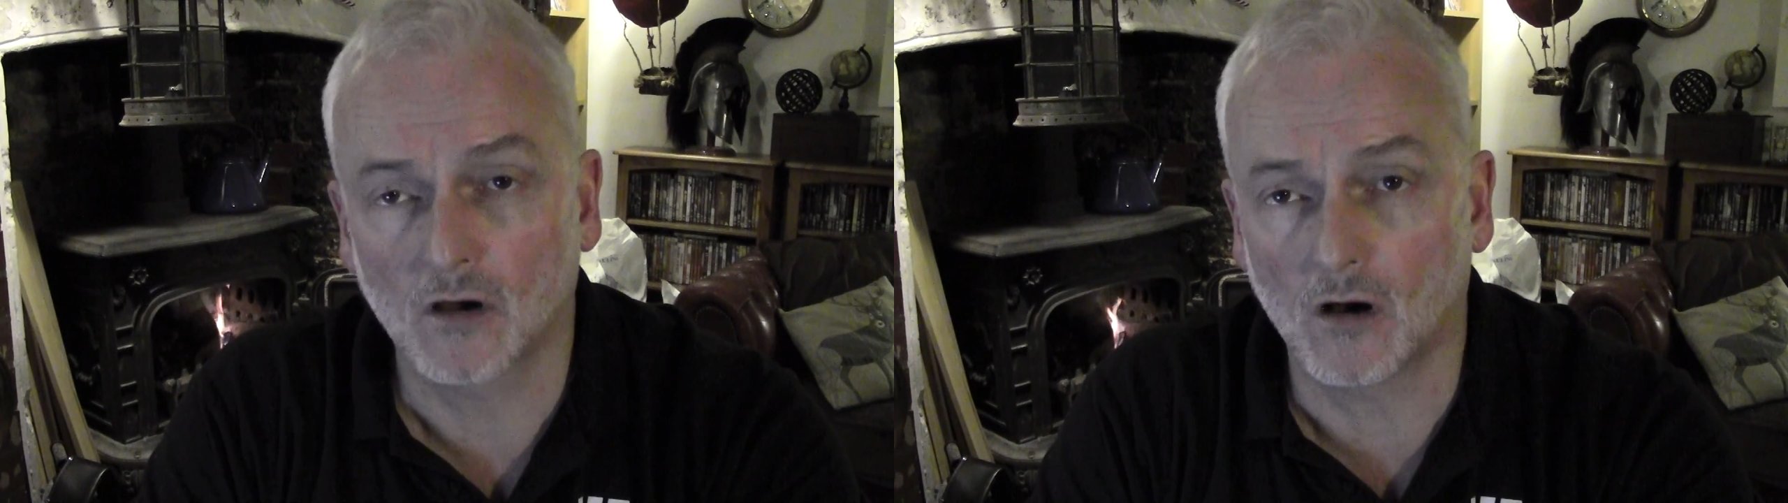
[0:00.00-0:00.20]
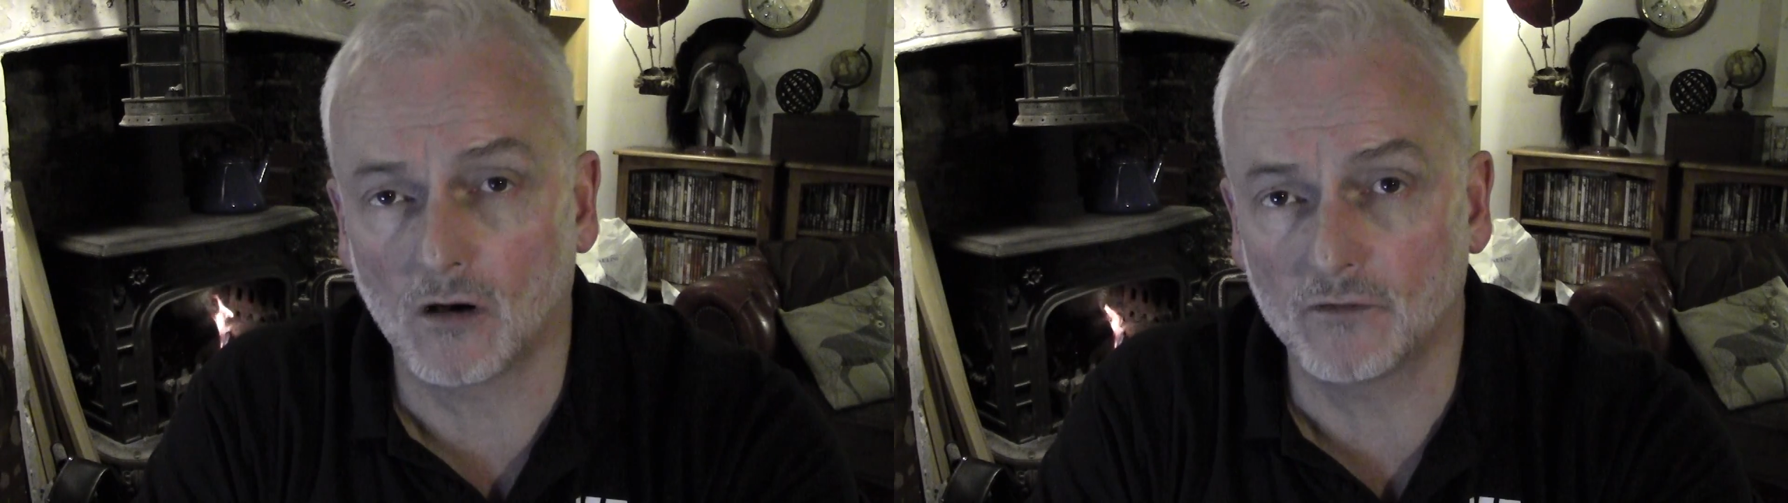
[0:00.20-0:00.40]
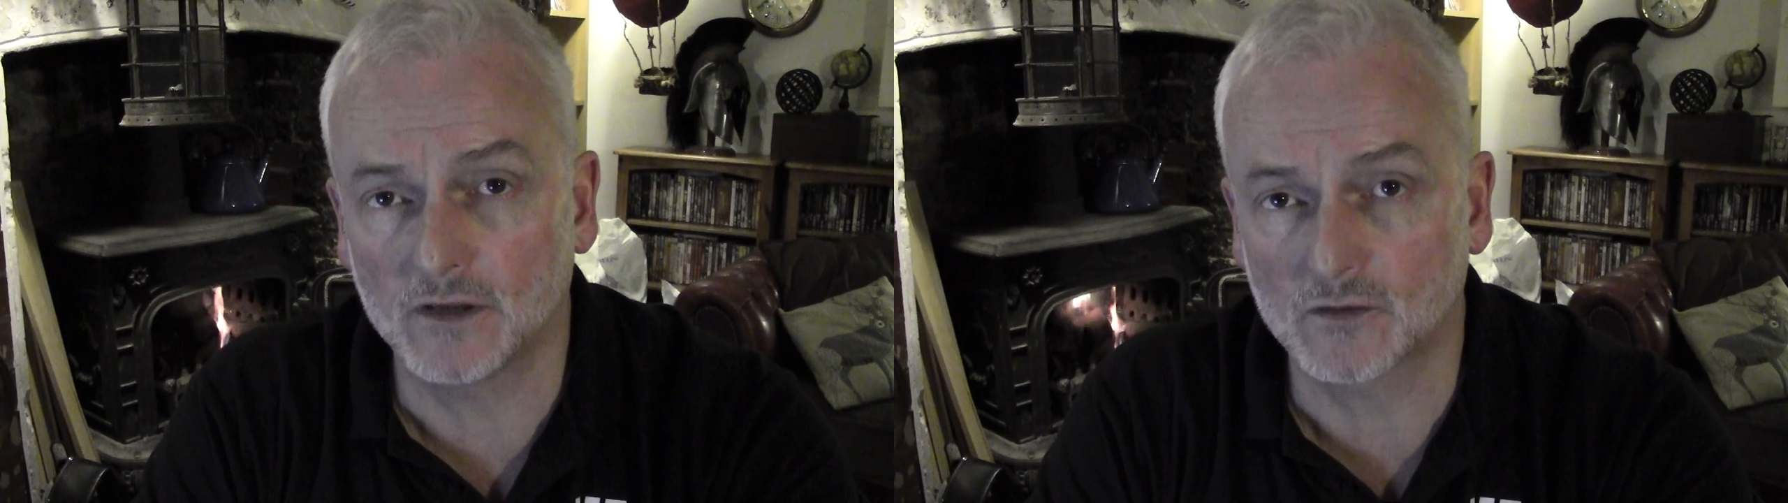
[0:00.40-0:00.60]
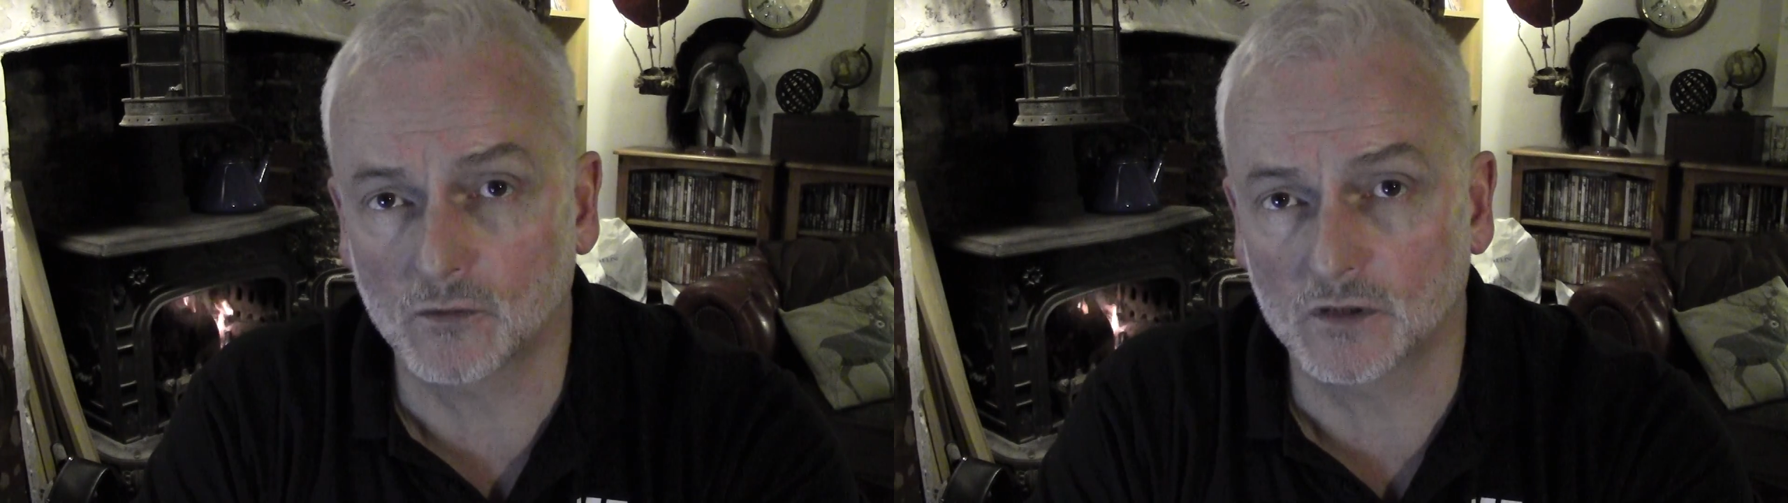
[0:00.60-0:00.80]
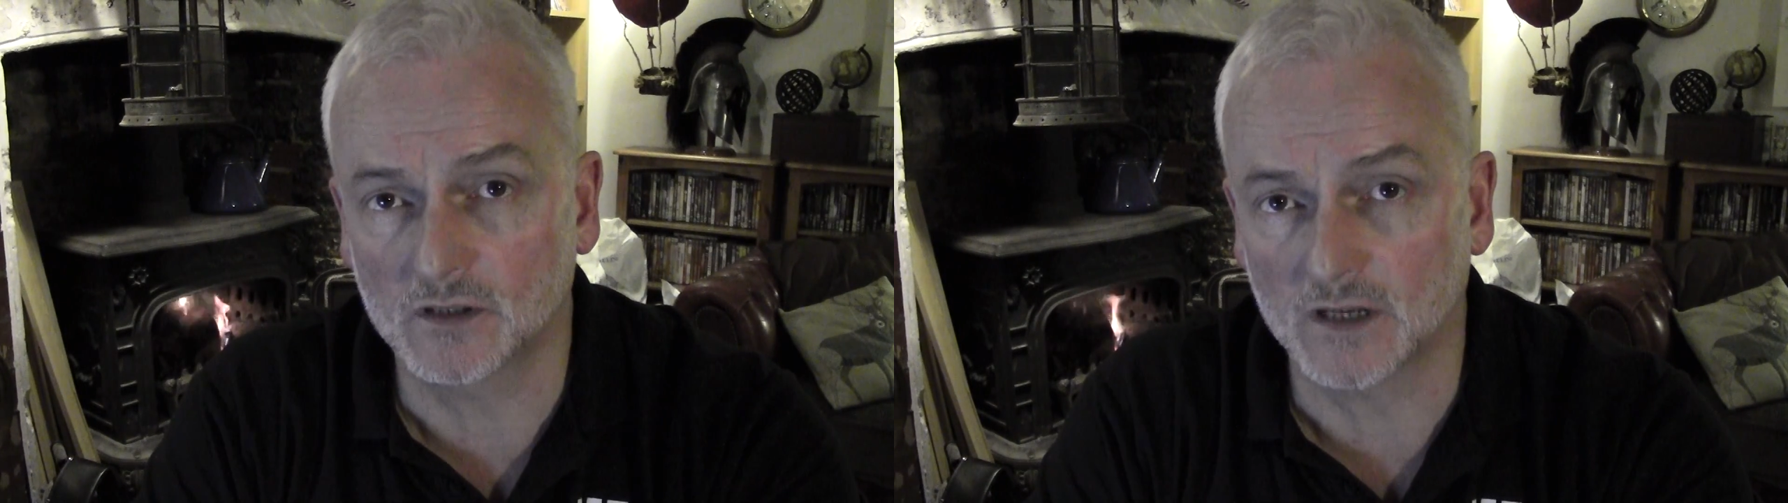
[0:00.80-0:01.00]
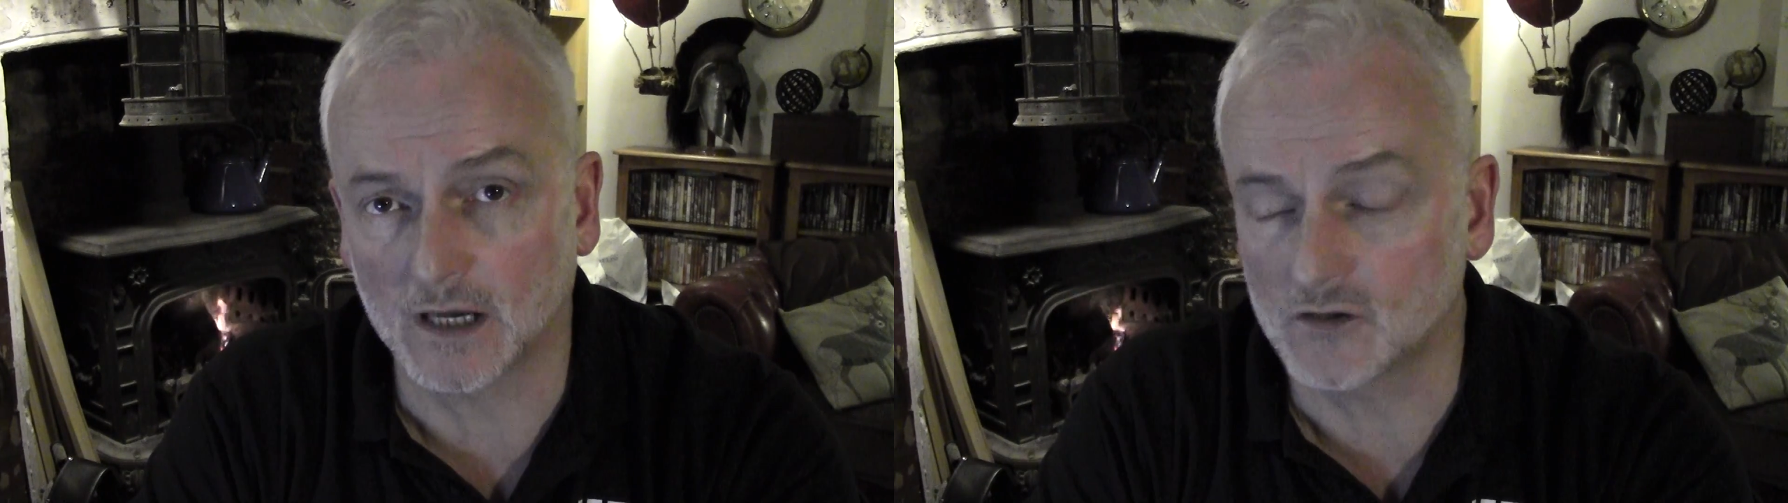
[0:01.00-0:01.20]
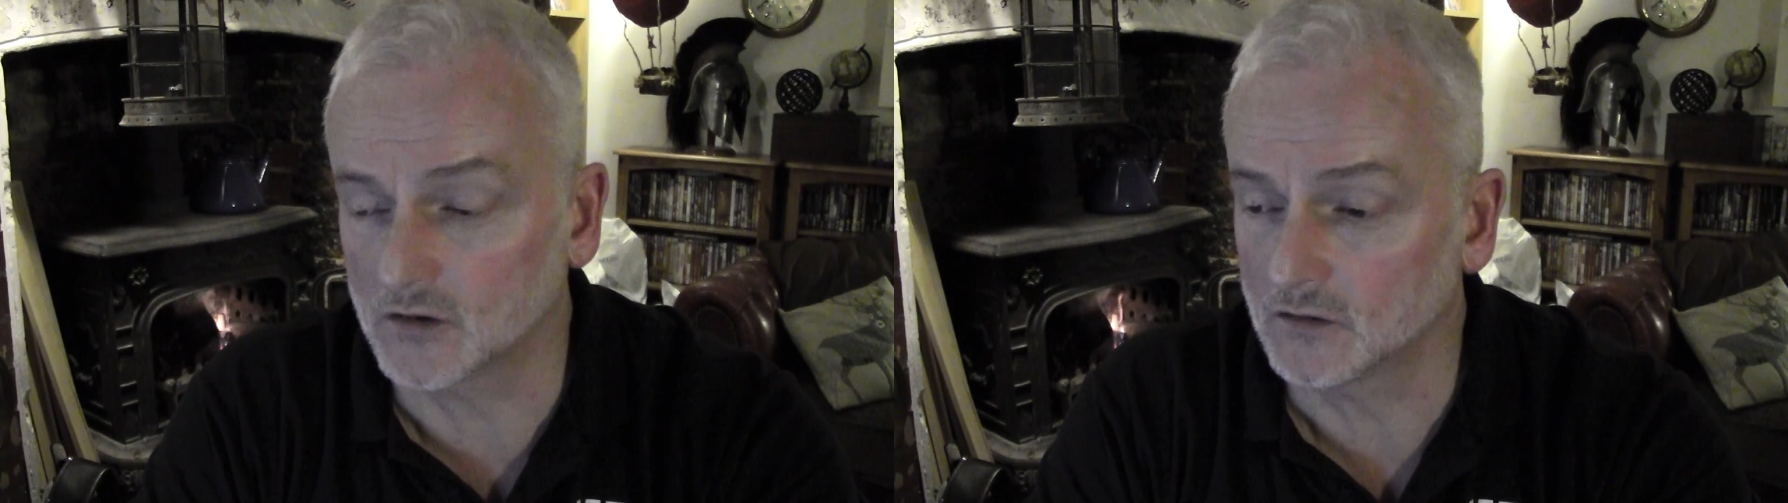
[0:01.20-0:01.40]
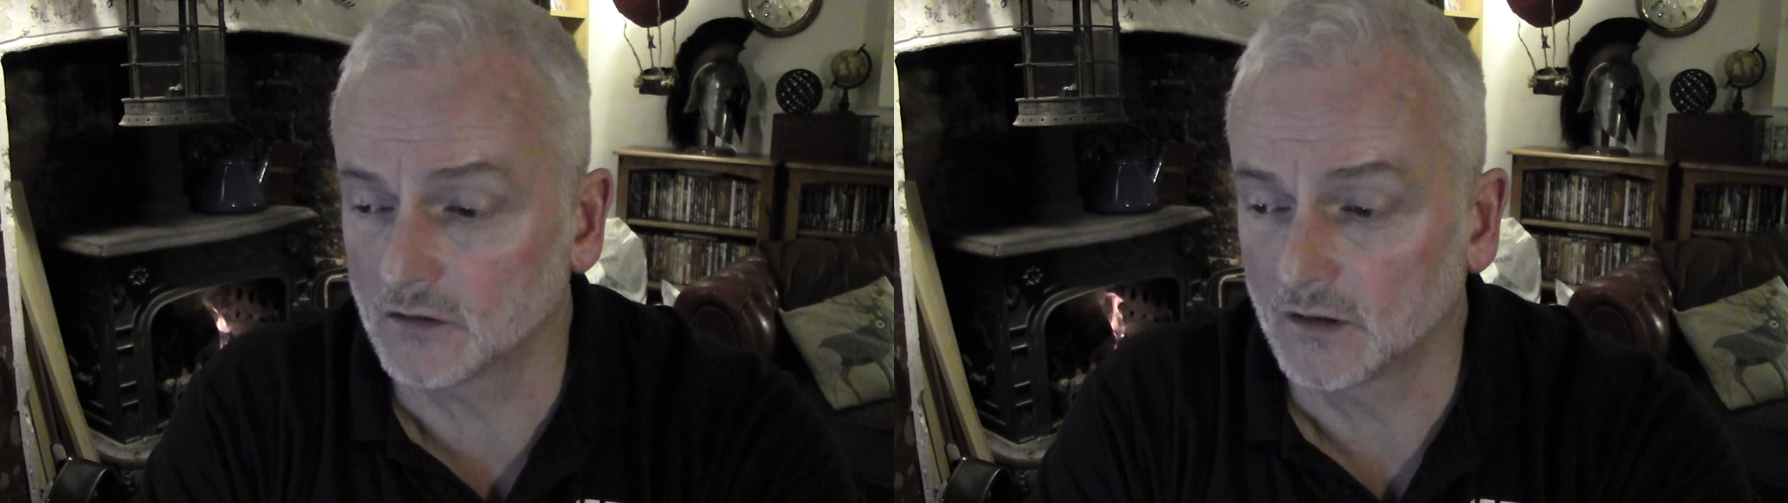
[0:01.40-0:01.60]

of this organisation